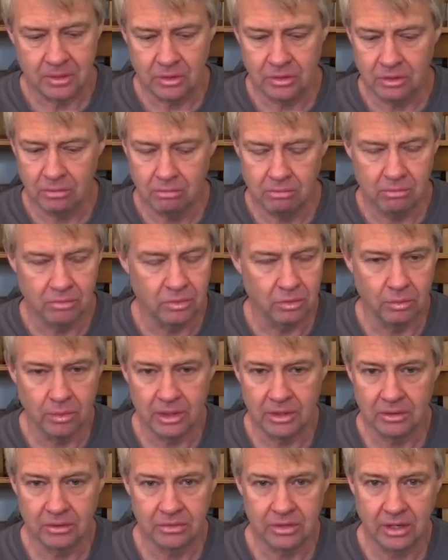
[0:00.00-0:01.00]
the, the
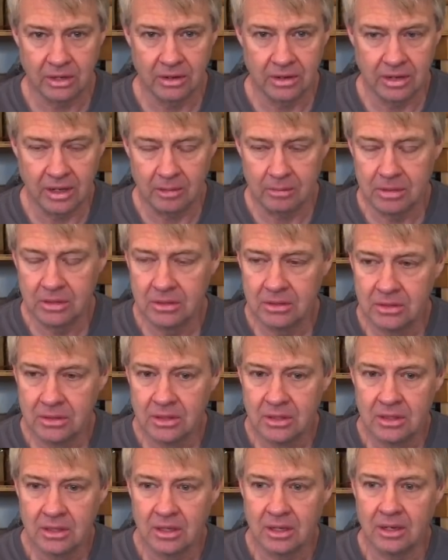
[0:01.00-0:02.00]
wind tear it up
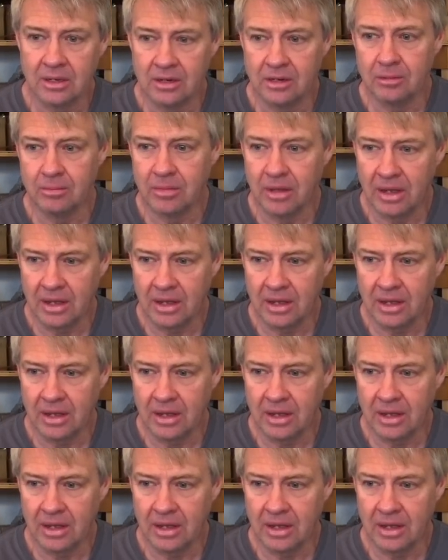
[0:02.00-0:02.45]
um,